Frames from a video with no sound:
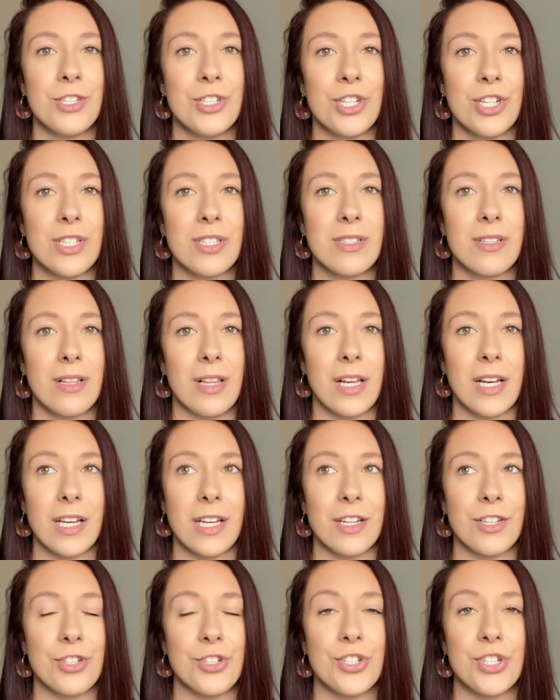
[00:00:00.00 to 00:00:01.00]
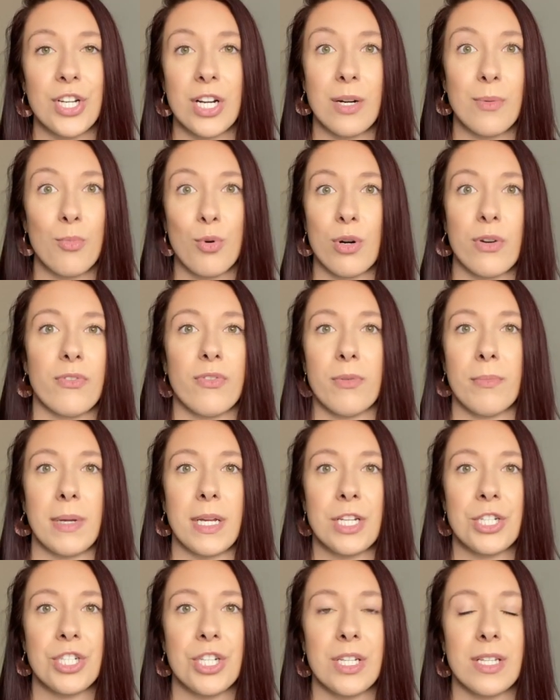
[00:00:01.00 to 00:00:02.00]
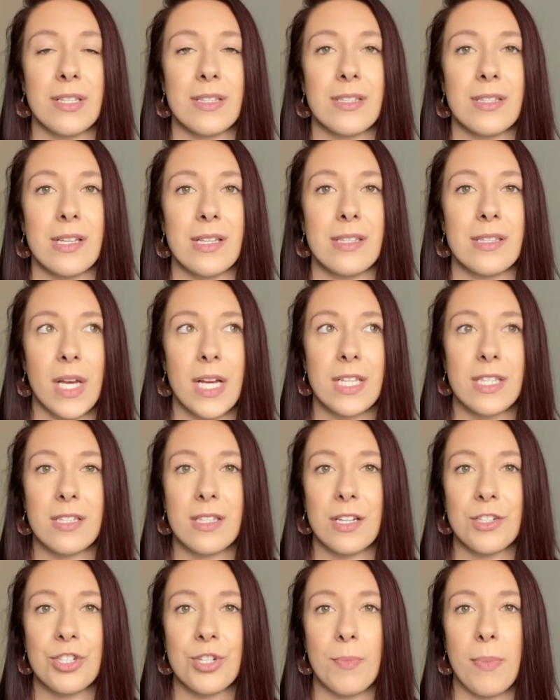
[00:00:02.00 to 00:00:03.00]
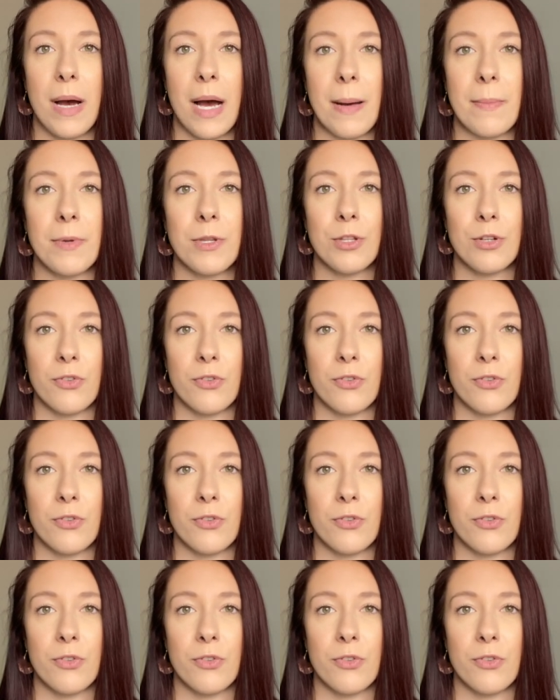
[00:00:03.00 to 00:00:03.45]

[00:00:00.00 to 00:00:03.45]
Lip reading: just to like share more information, since it's such a popular